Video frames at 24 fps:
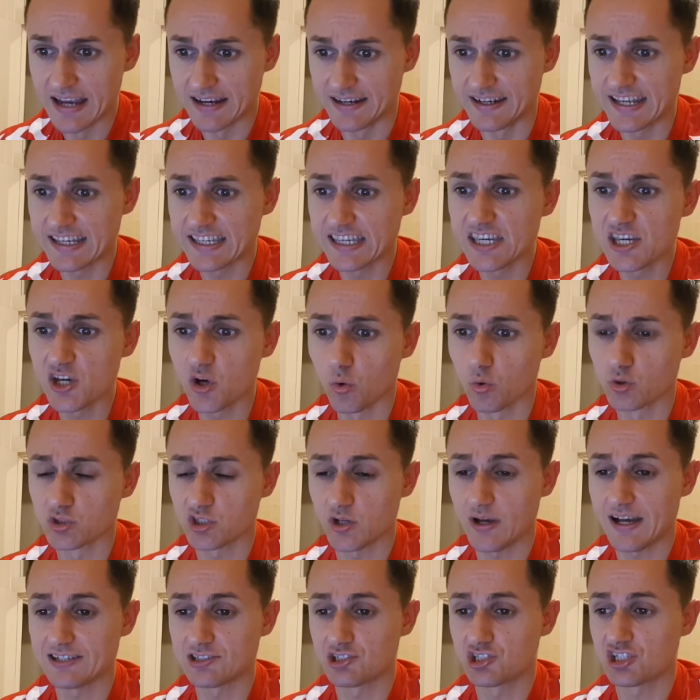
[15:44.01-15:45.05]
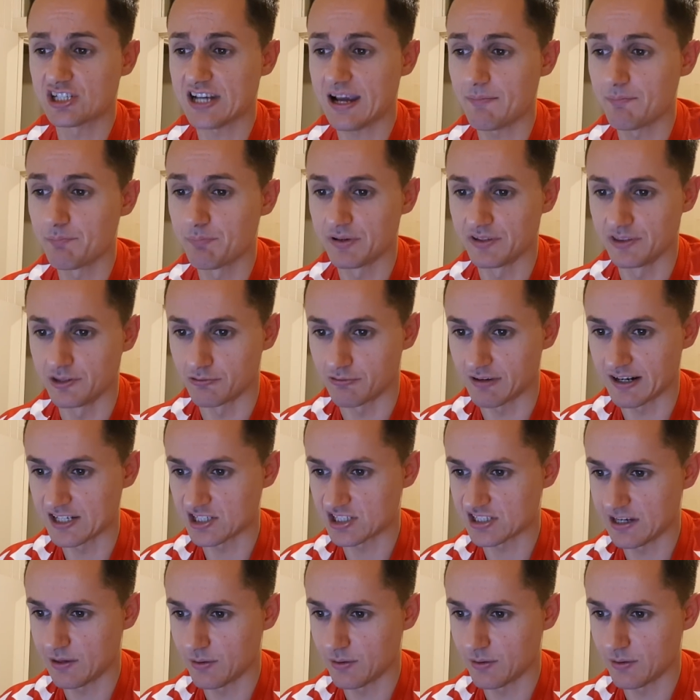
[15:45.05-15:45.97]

Nicky also has Champ in the race.